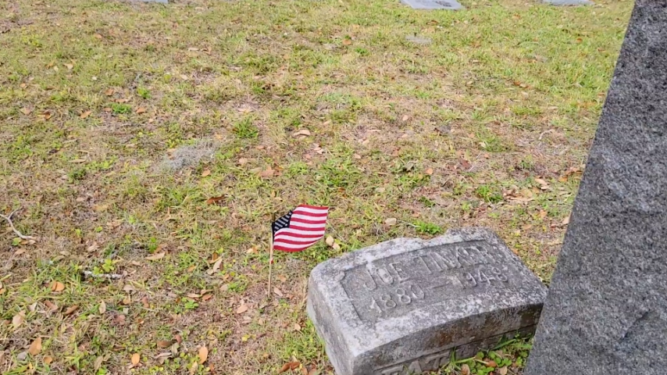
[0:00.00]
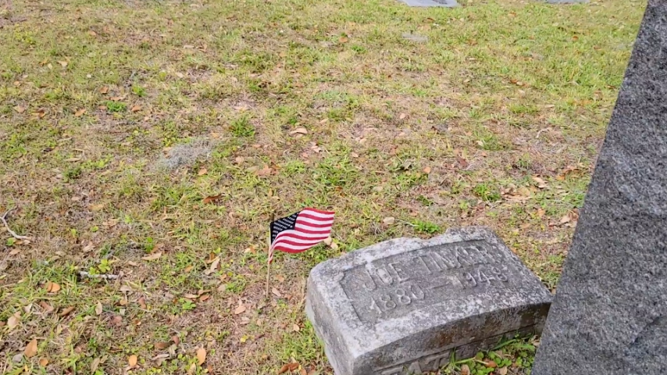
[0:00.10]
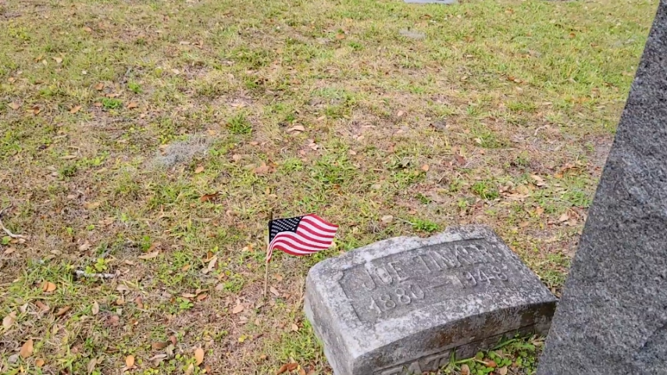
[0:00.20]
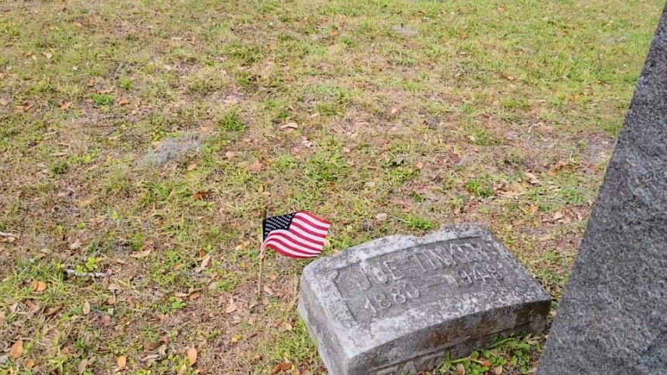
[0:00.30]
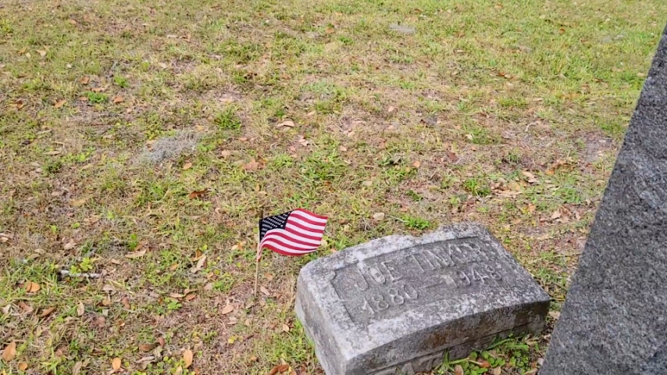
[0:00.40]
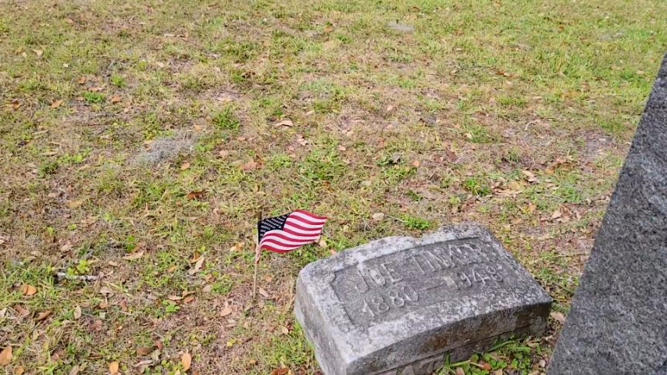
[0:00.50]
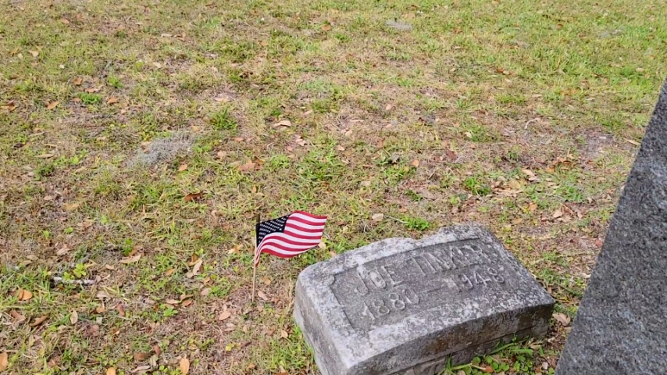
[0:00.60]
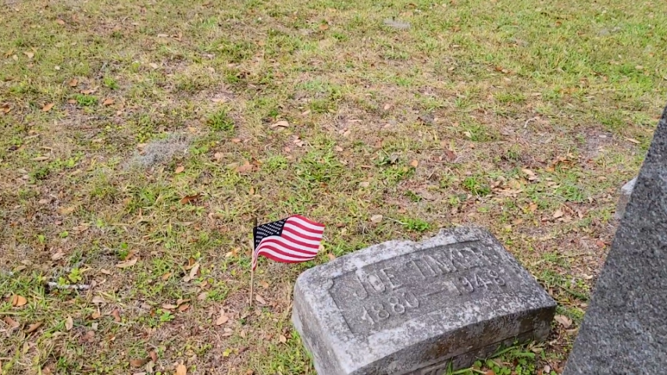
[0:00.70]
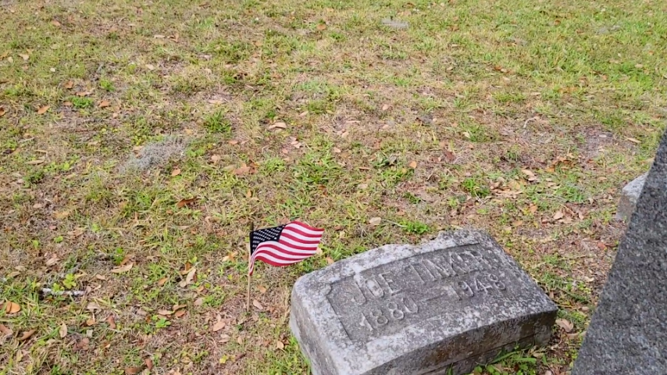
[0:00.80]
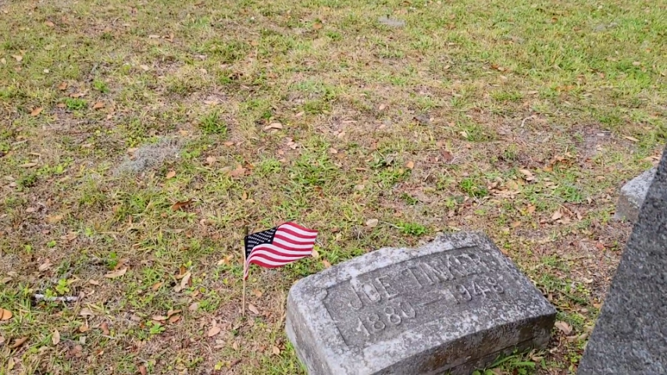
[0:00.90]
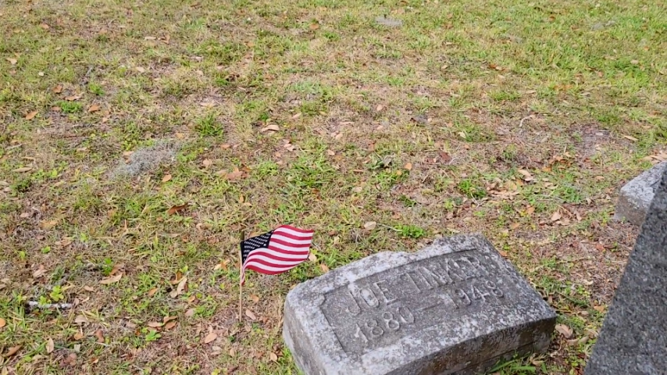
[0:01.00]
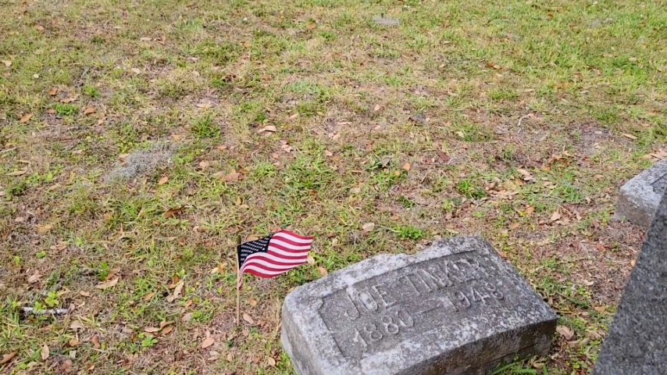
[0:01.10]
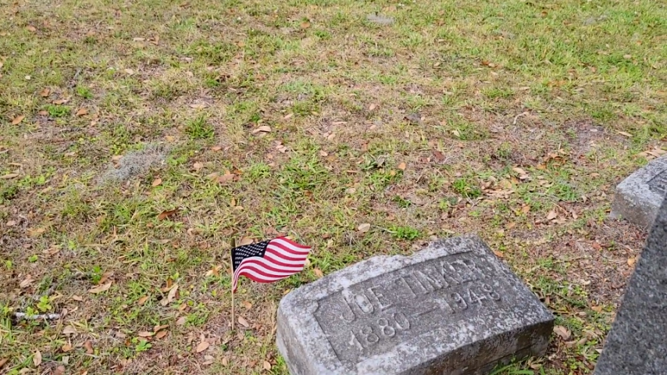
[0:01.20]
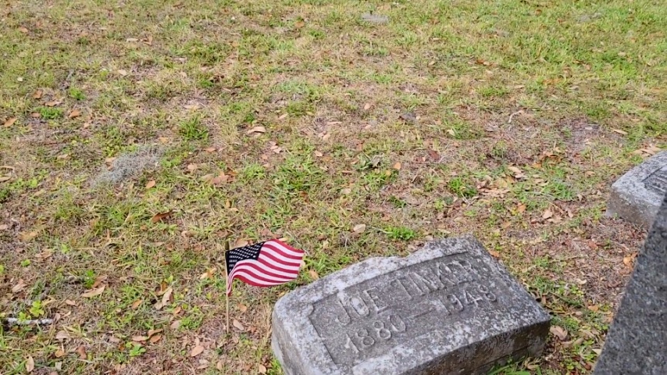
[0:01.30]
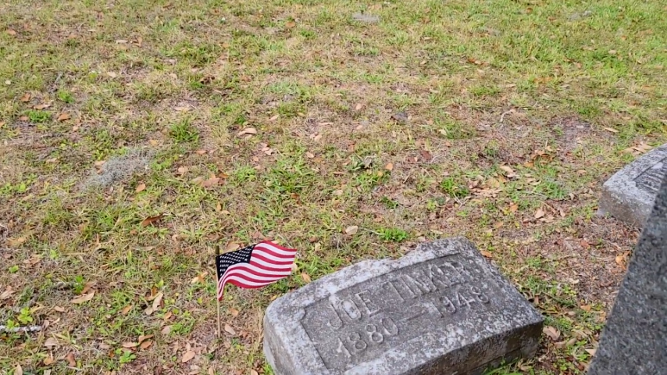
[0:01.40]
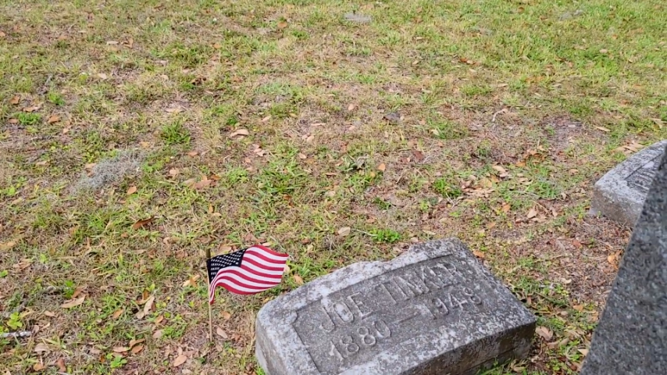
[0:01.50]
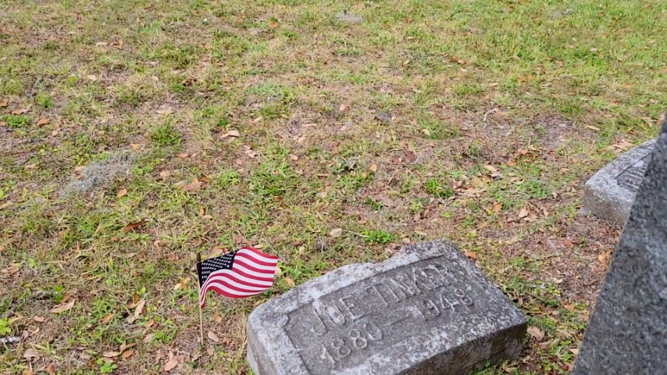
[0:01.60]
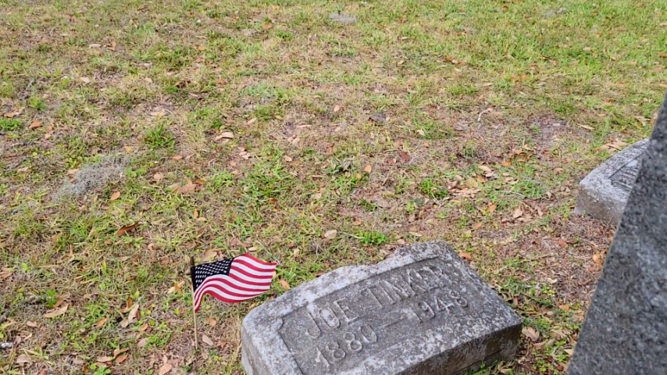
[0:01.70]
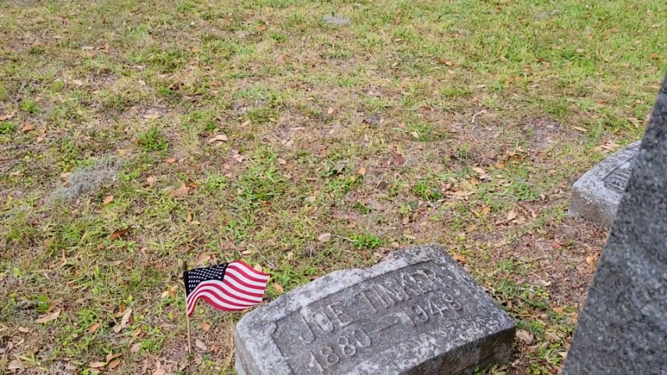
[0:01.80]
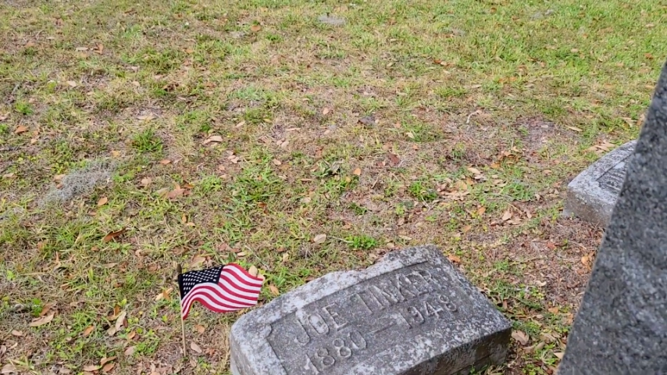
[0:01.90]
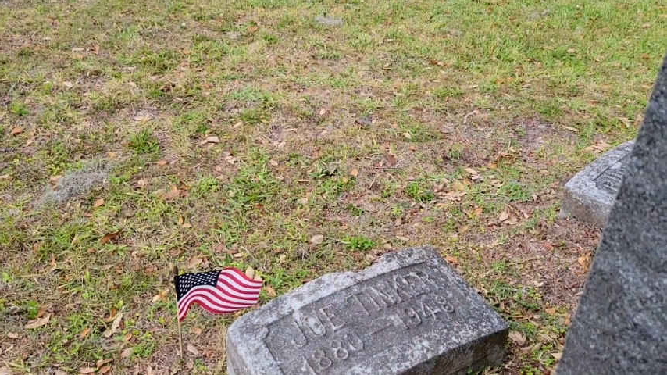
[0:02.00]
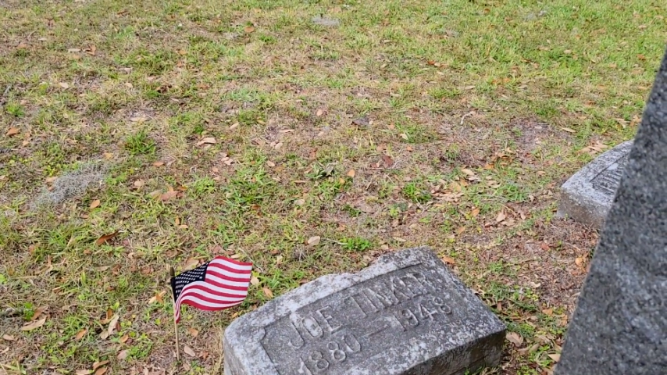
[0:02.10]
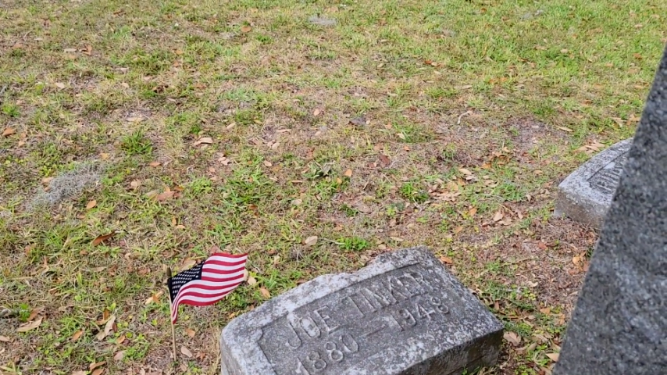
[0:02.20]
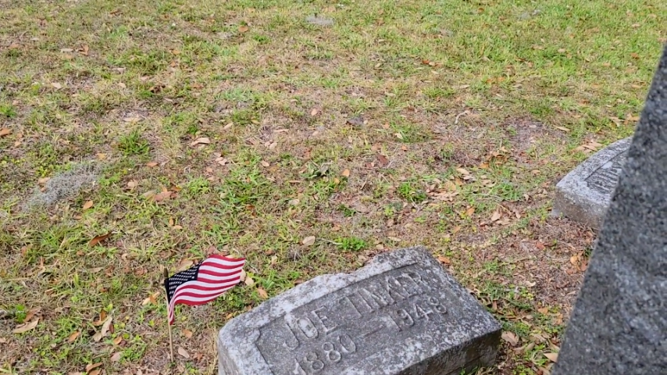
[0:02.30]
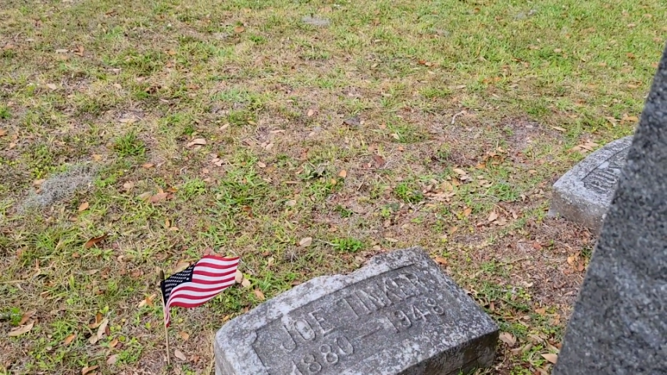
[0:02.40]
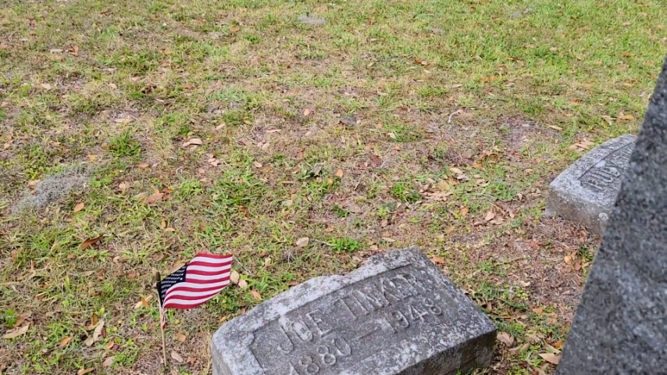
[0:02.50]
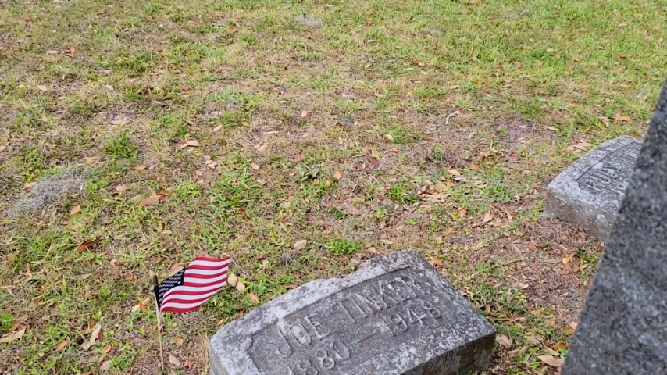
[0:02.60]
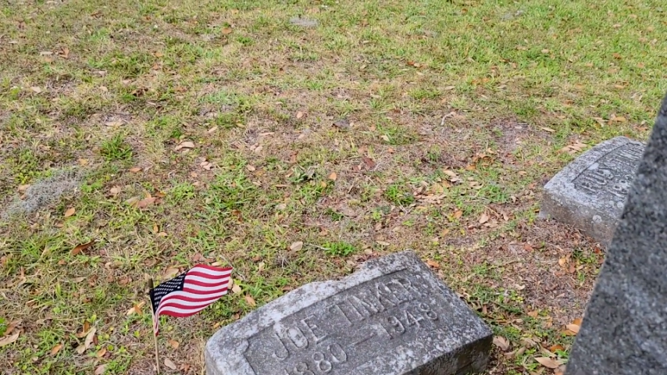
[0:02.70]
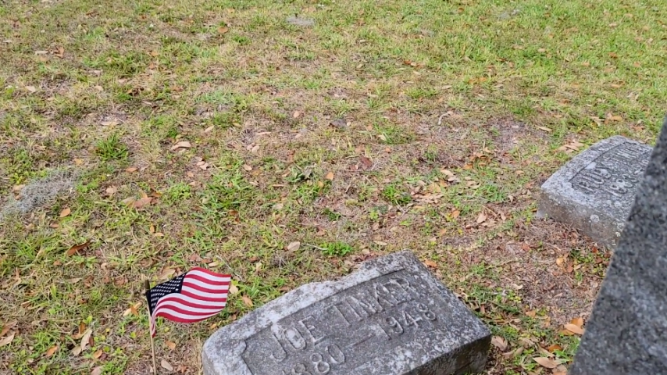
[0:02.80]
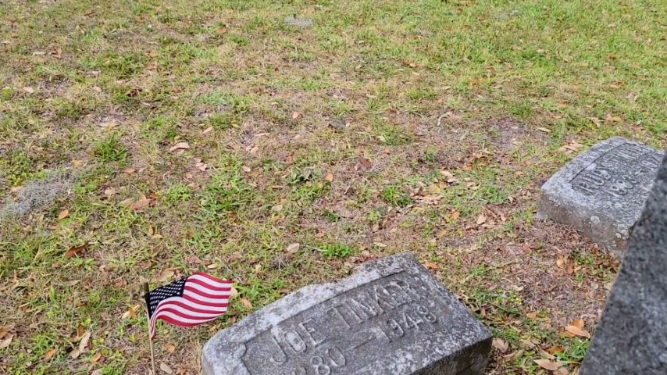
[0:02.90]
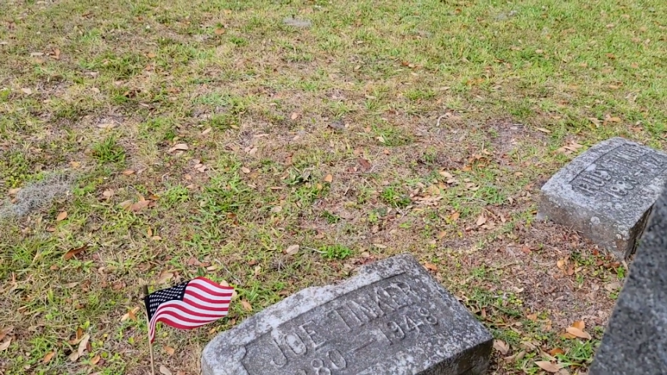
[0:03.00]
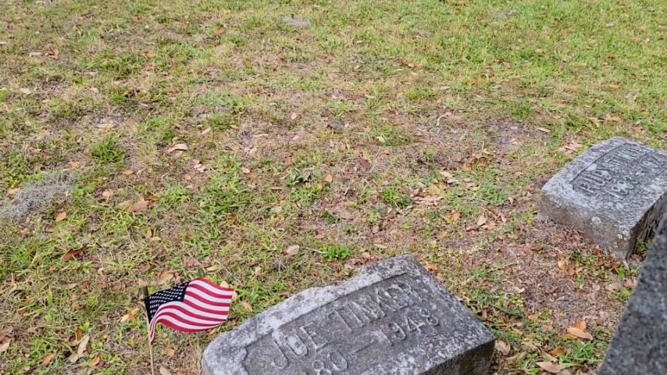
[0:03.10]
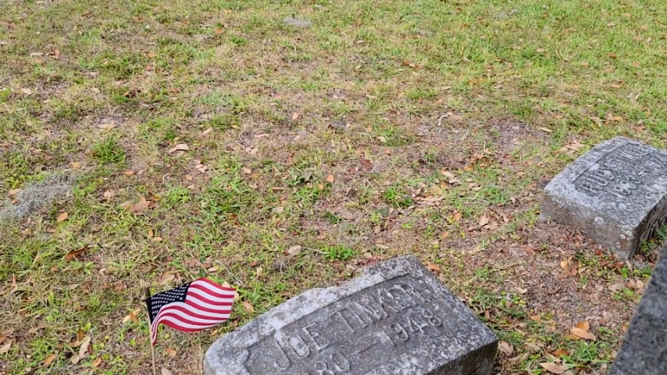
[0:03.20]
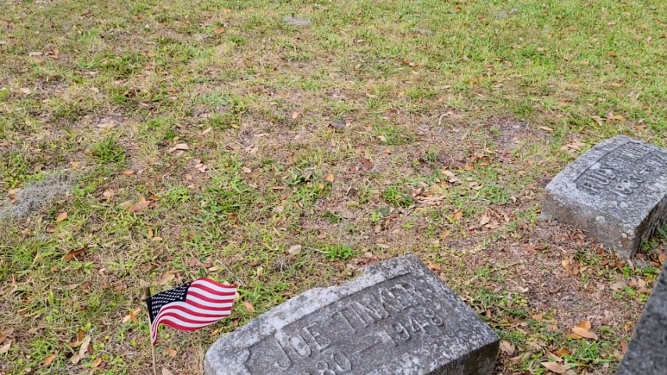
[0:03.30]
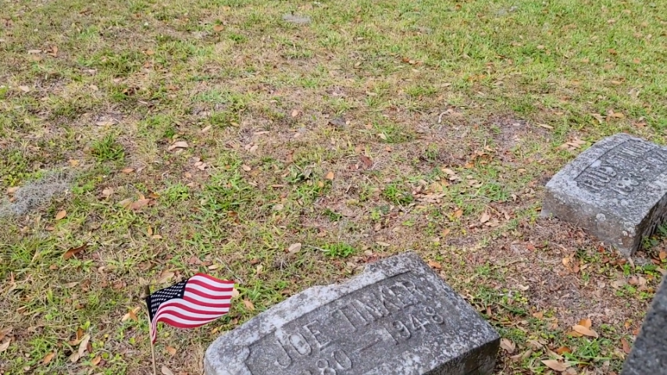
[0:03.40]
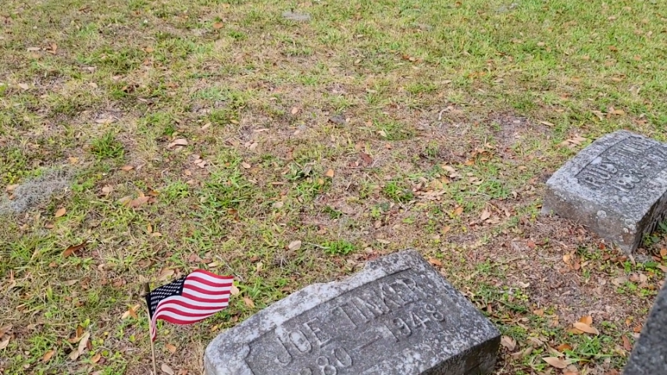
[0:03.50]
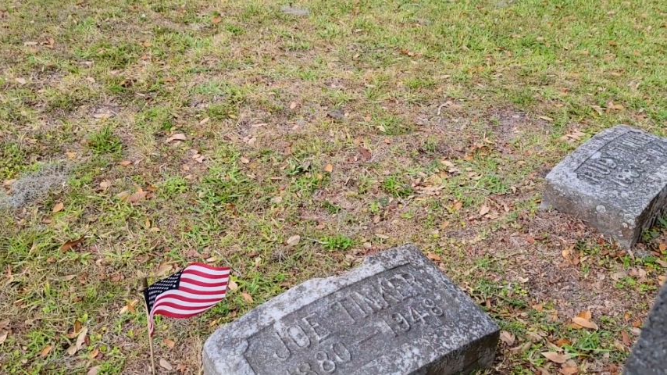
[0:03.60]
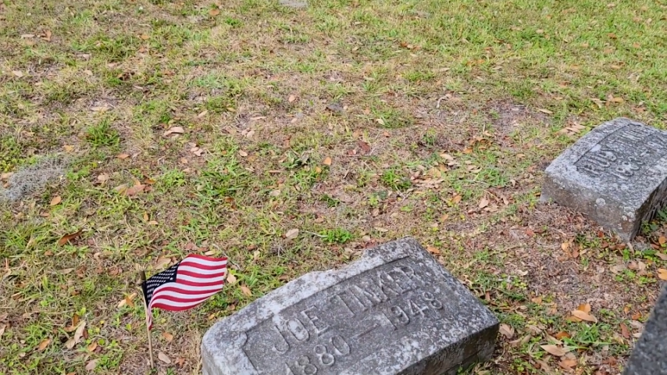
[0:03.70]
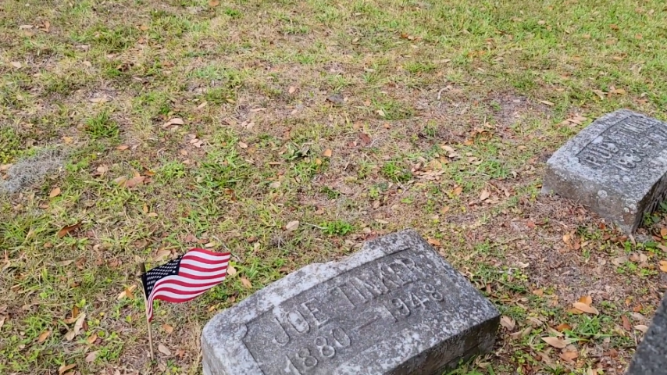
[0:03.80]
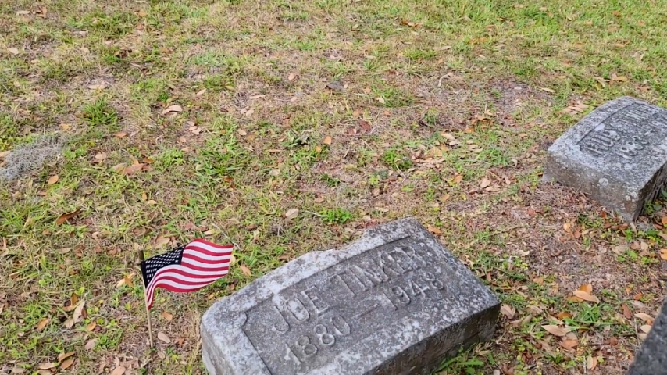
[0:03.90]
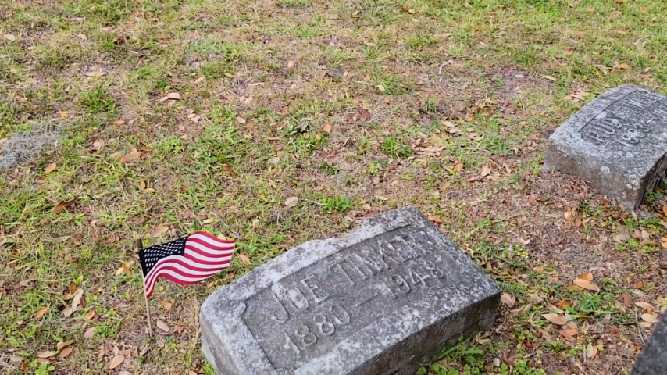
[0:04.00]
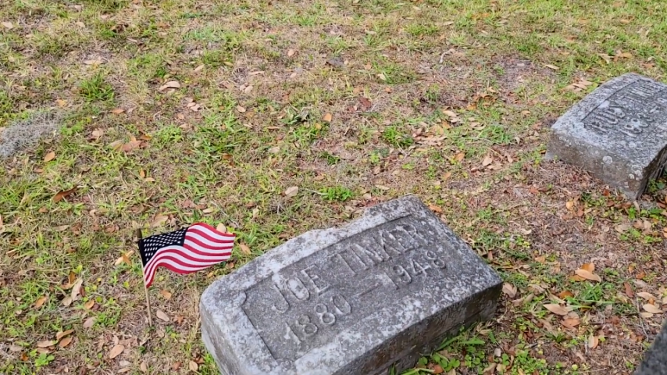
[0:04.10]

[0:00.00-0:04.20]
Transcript: No face is visible, so there are no lips to read.